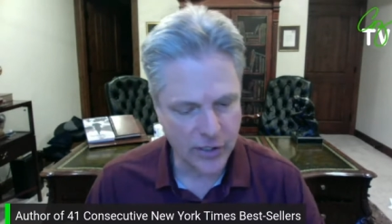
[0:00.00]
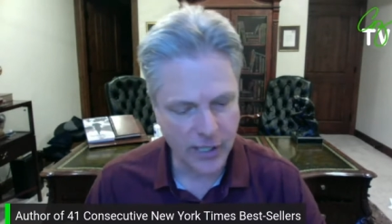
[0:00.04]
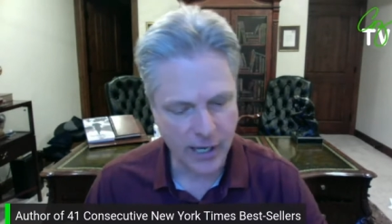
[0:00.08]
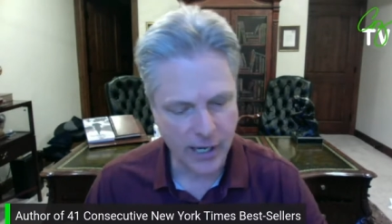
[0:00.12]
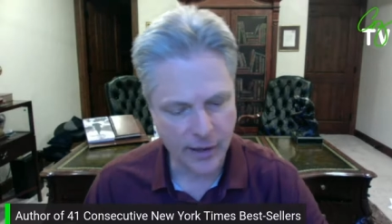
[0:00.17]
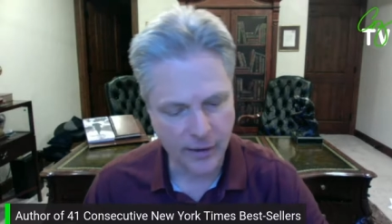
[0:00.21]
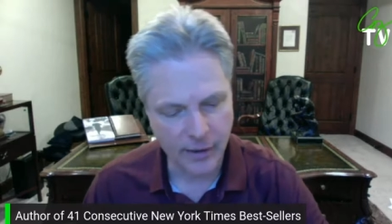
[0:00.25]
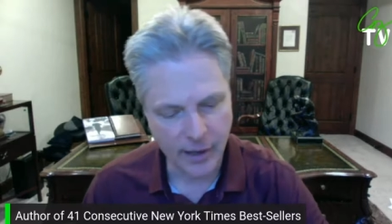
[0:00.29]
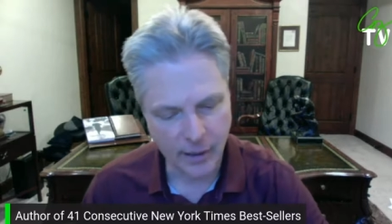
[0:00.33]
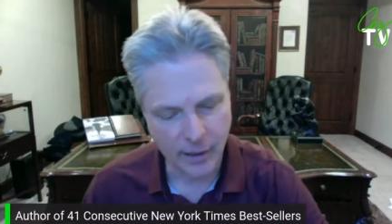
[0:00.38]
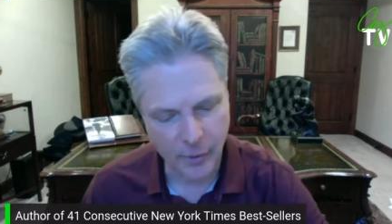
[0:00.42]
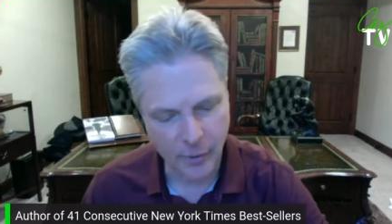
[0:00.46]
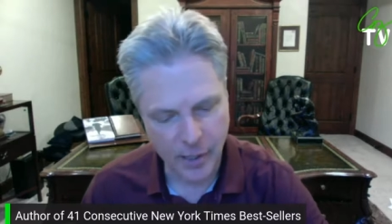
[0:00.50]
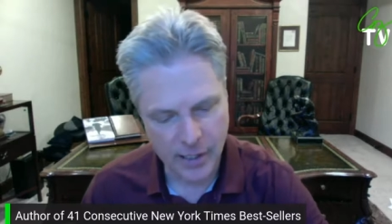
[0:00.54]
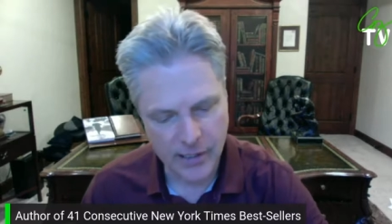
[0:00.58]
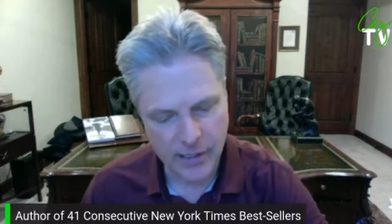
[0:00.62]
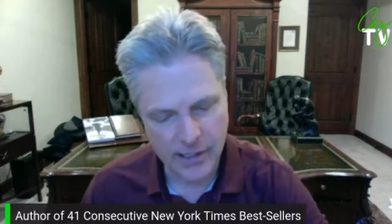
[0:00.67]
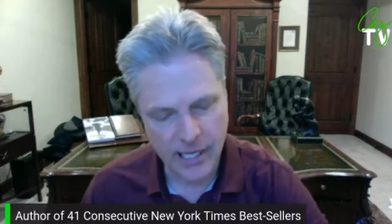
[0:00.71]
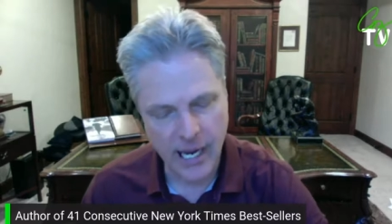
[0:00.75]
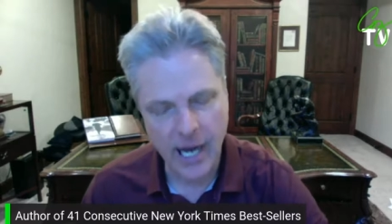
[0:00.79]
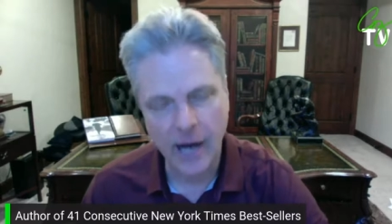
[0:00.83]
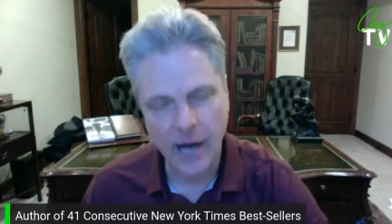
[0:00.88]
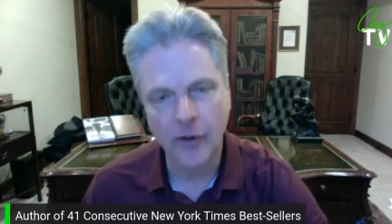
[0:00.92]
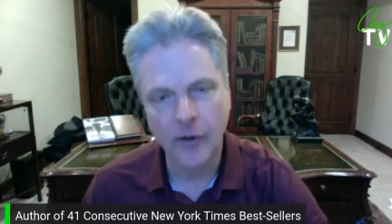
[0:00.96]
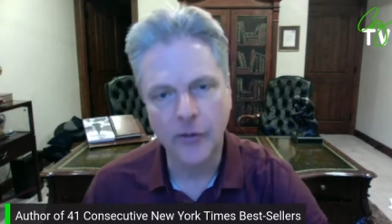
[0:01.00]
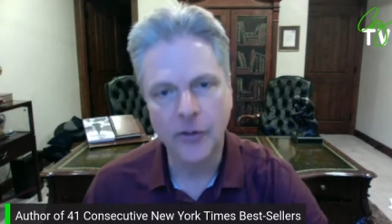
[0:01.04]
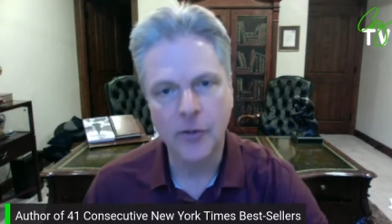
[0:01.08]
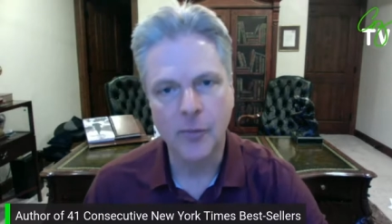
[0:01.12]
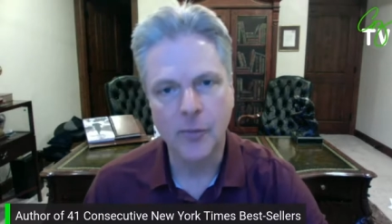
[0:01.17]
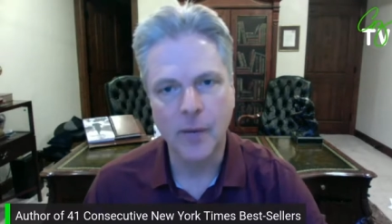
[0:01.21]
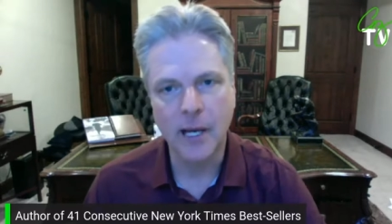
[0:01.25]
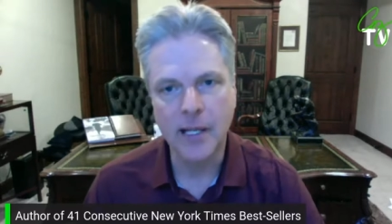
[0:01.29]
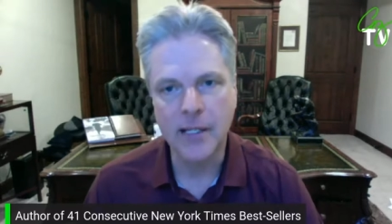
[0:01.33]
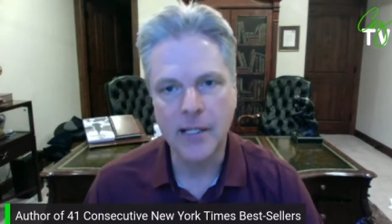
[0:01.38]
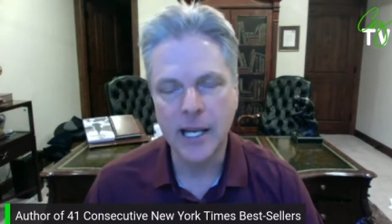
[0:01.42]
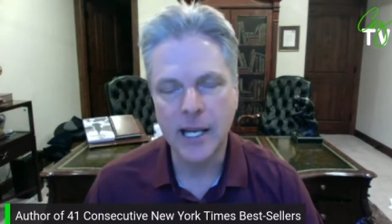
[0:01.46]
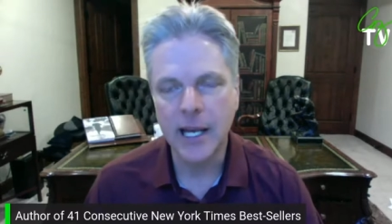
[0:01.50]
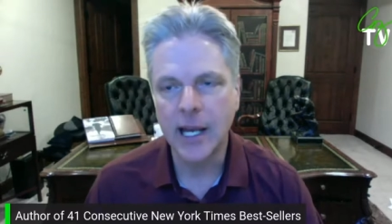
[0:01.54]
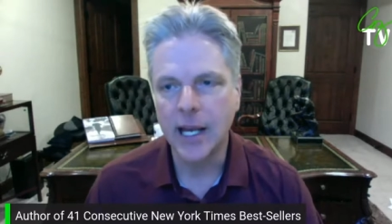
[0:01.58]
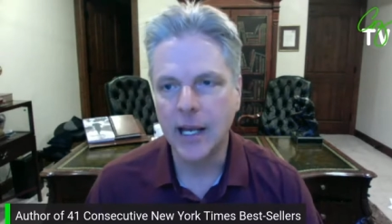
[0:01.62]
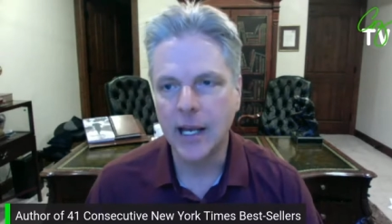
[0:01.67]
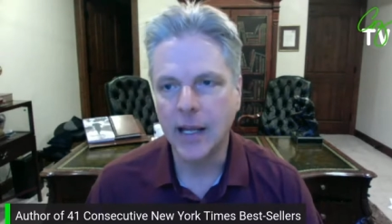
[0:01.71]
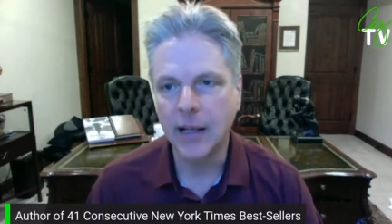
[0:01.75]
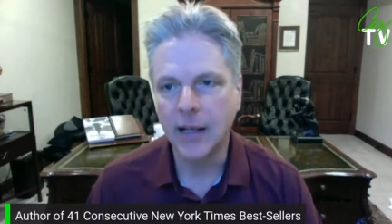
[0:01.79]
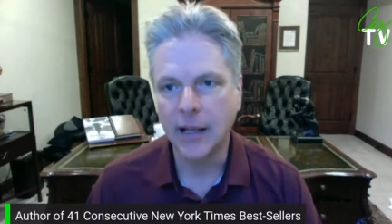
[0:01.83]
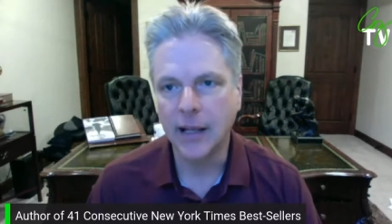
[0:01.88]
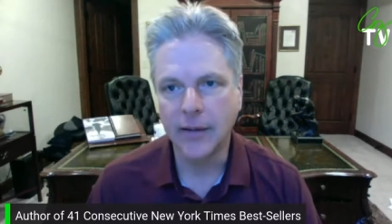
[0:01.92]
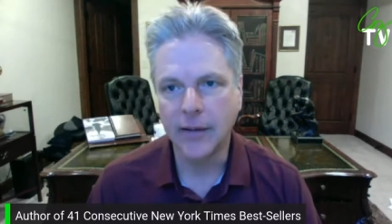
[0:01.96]
And I, I went down to my
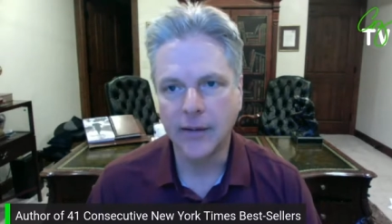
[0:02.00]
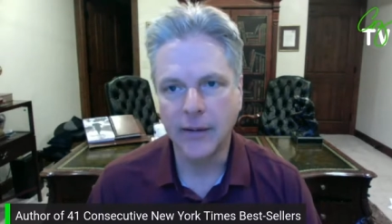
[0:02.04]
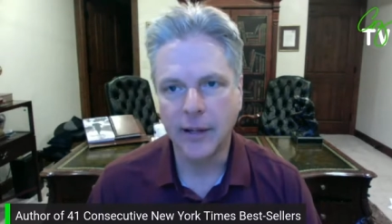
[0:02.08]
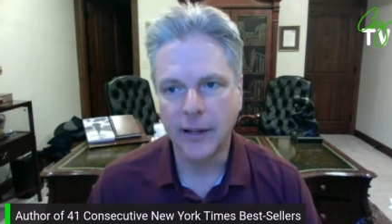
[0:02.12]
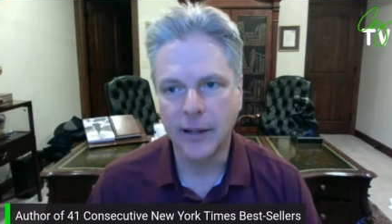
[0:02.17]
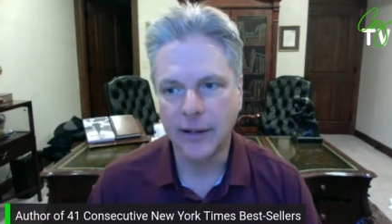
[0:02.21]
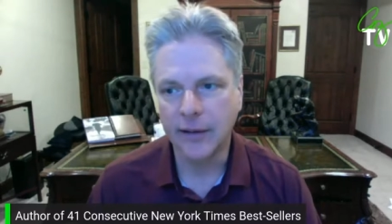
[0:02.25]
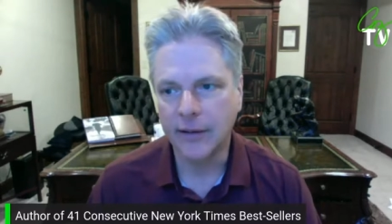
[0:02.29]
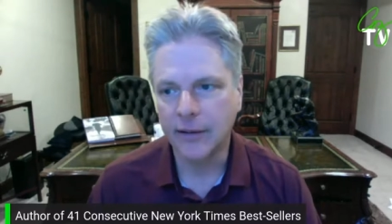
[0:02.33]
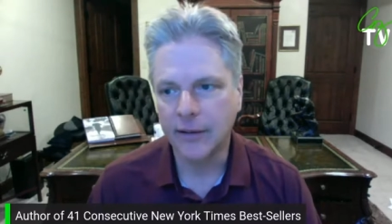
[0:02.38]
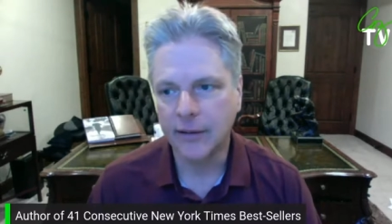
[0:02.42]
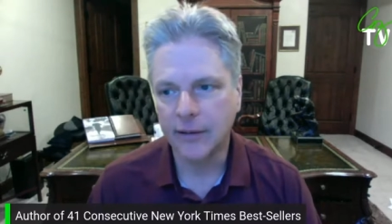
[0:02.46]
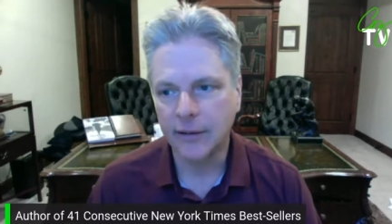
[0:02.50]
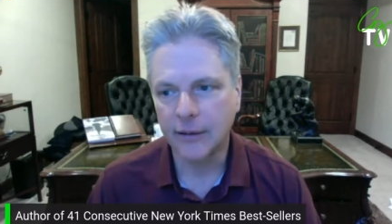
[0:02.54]
den and I said,